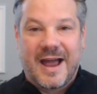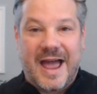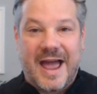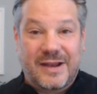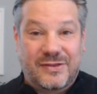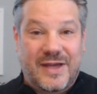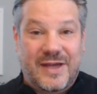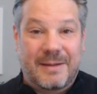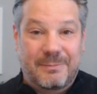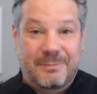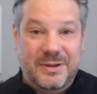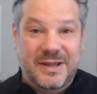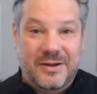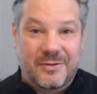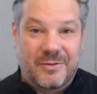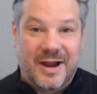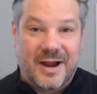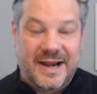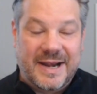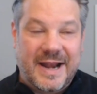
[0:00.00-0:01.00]
at that
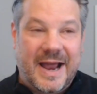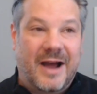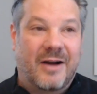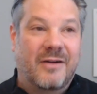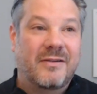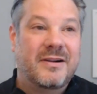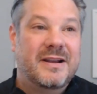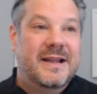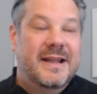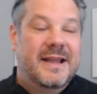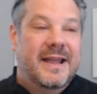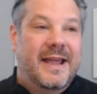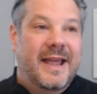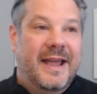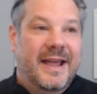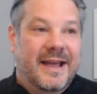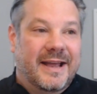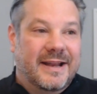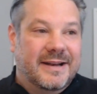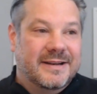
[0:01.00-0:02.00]
peak right now.
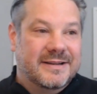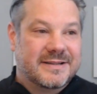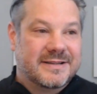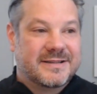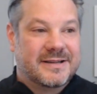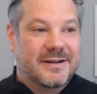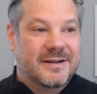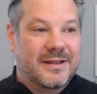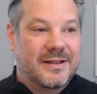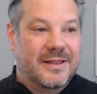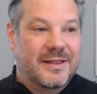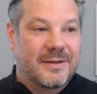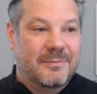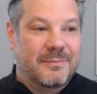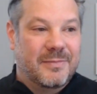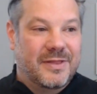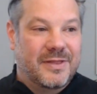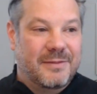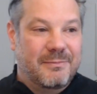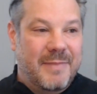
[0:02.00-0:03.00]
And
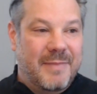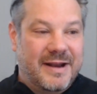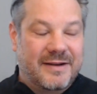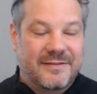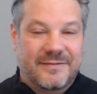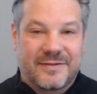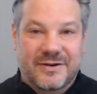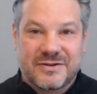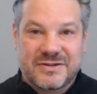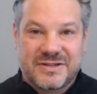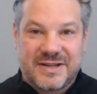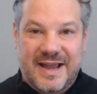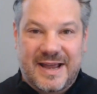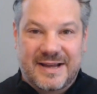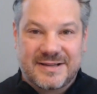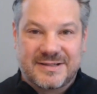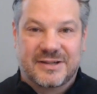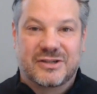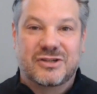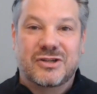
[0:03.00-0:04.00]
the, the metaverse
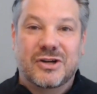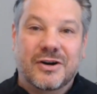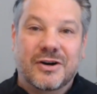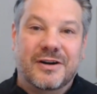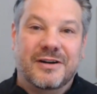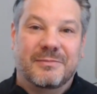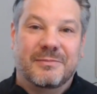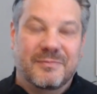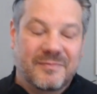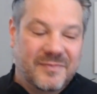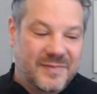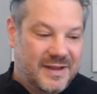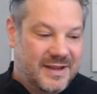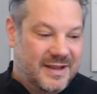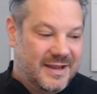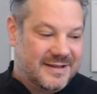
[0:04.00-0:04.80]
as a term,